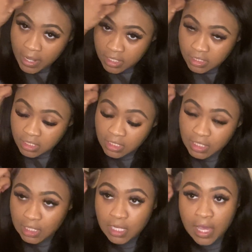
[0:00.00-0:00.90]
doesn't
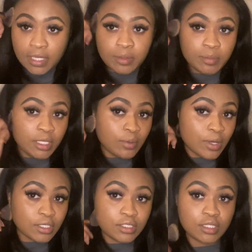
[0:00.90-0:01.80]
he like me,
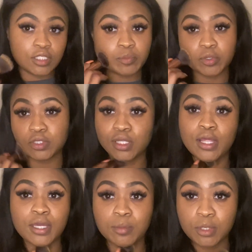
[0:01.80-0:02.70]
why doesn't this person
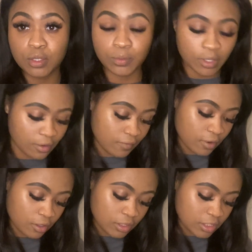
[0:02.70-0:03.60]
like me, or
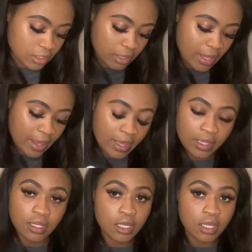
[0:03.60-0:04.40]
whatever, this that.